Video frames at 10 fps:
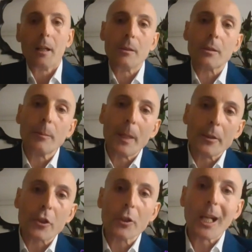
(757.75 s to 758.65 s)
I also
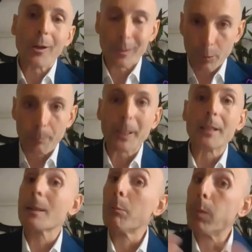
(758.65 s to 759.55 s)
mentioned how the
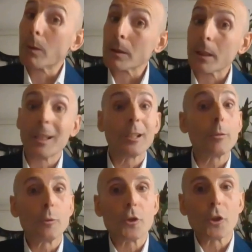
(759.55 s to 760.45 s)
Europeans supported the
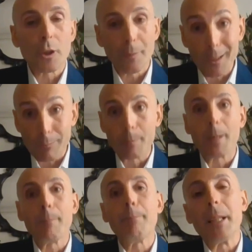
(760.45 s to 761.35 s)
inclusion of the
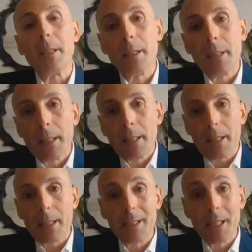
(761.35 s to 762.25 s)
renminbi
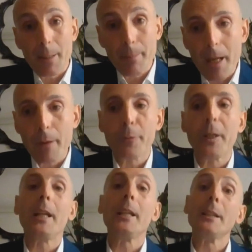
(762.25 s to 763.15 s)
in the
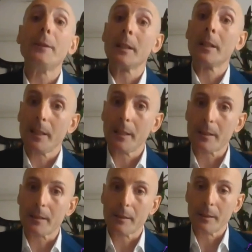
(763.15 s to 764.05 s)
IMF, and even
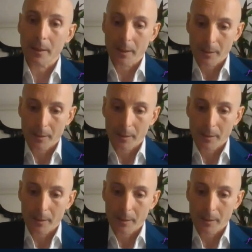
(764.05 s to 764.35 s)
it's a